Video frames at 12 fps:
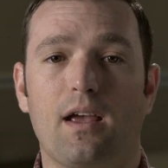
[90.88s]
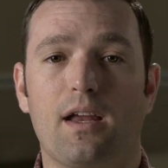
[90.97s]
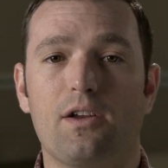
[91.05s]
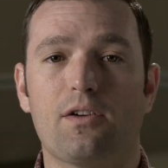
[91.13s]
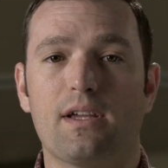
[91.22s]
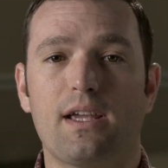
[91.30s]

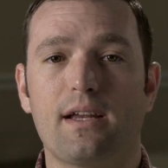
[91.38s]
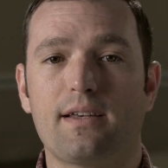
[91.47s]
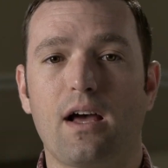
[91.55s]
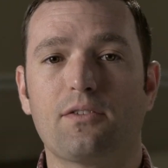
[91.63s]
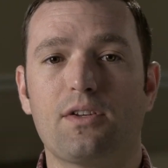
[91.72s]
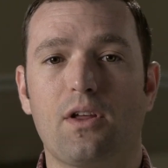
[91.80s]
And you can get
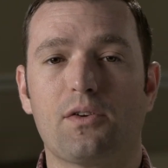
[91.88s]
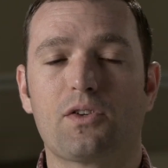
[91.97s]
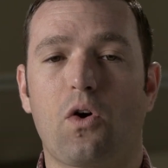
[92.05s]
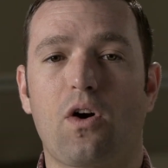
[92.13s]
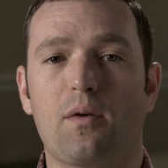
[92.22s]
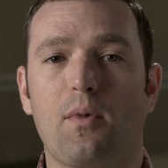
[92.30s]
down to those
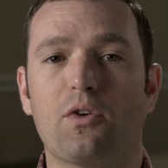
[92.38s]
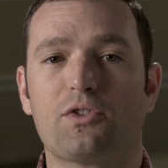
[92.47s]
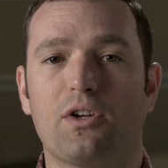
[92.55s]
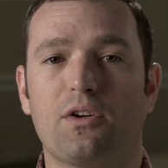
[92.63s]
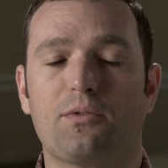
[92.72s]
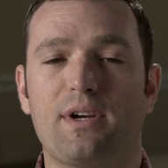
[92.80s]
core
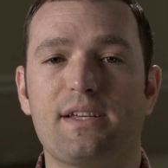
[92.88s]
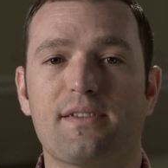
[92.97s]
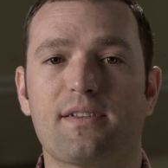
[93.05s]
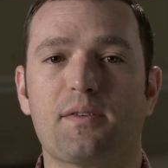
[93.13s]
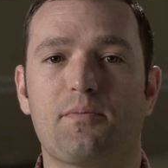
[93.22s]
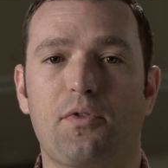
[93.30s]
emotional
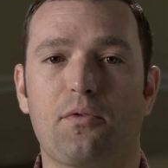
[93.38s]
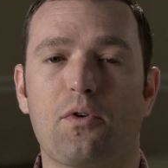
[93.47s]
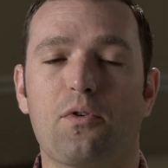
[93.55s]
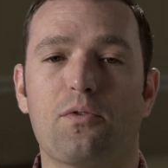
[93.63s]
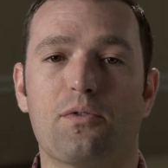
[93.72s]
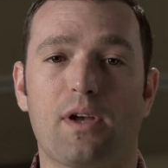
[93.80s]
reasons
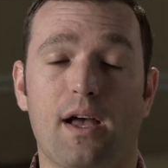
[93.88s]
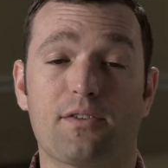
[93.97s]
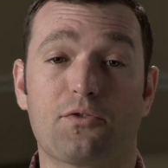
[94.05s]
through uh,